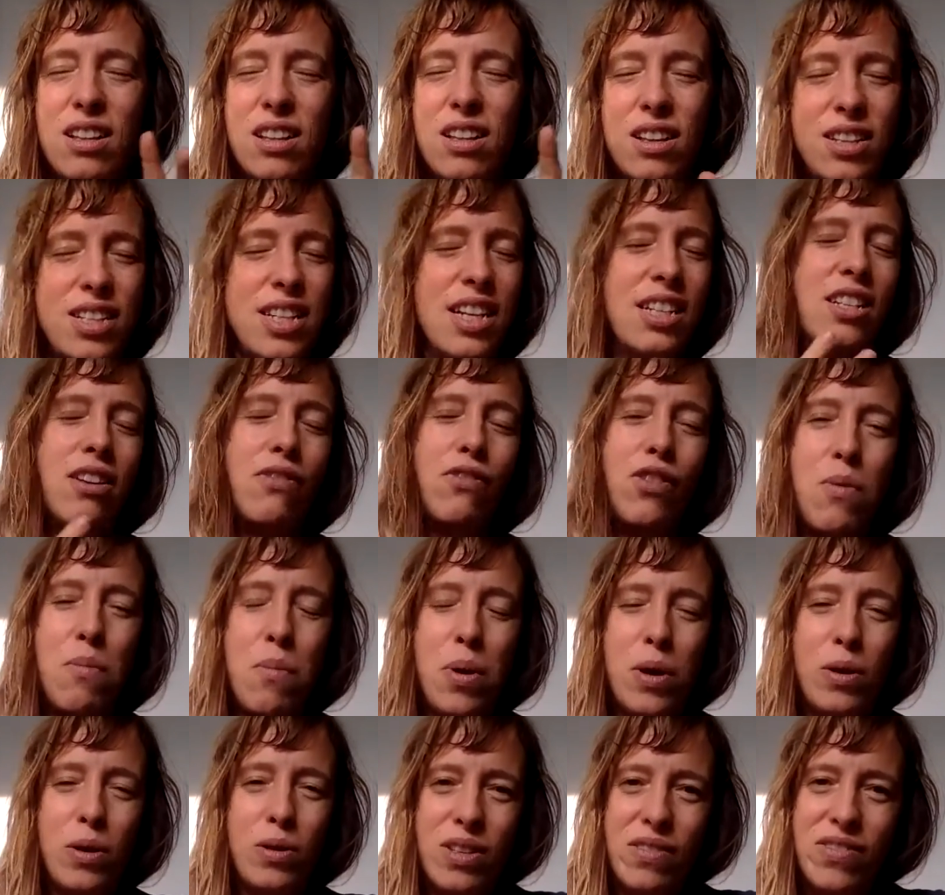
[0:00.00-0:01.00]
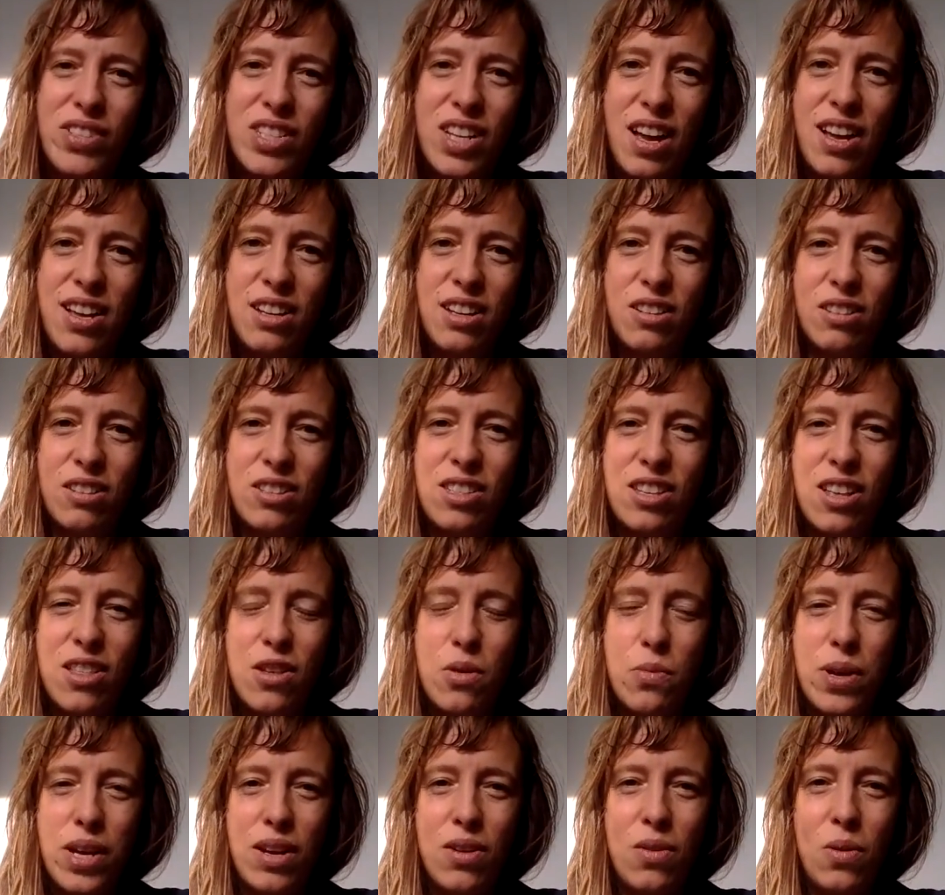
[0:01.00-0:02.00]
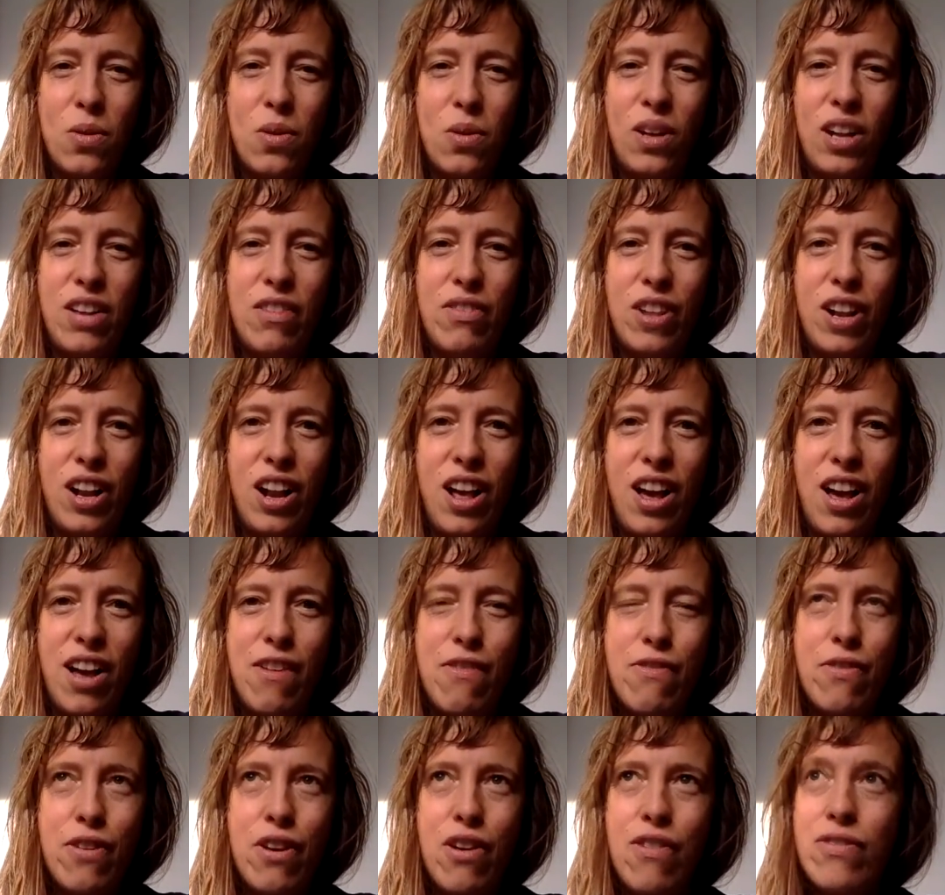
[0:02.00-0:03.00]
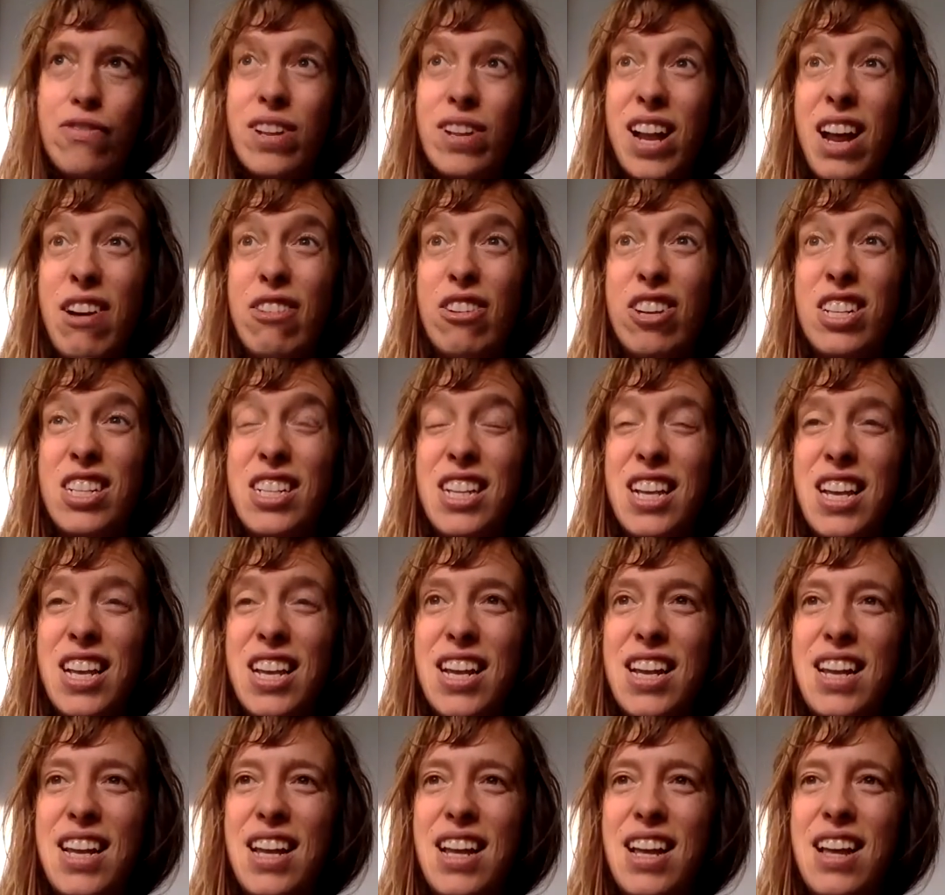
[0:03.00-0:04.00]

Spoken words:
addictive compulsive cycles so that we can all live a life of clarity